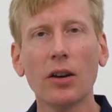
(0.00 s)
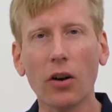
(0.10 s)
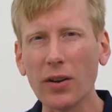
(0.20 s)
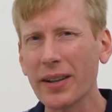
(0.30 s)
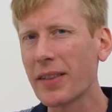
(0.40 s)

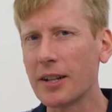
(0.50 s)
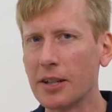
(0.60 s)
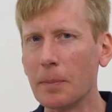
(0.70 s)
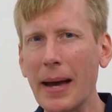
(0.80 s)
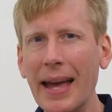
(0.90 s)
all on the
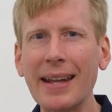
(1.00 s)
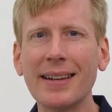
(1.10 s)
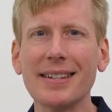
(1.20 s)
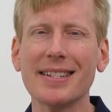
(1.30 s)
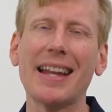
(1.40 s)

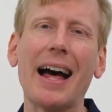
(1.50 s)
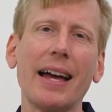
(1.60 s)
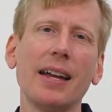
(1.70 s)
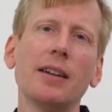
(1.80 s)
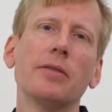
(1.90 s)
demand
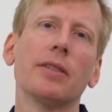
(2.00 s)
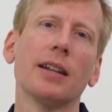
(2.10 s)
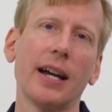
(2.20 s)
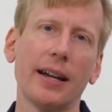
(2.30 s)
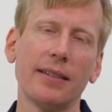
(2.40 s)
side of the
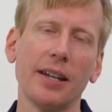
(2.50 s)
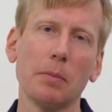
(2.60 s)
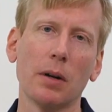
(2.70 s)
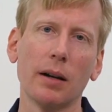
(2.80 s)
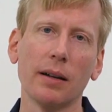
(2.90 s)
latte
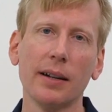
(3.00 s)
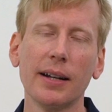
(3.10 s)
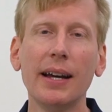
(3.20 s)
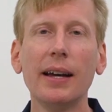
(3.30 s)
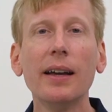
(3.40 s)
market.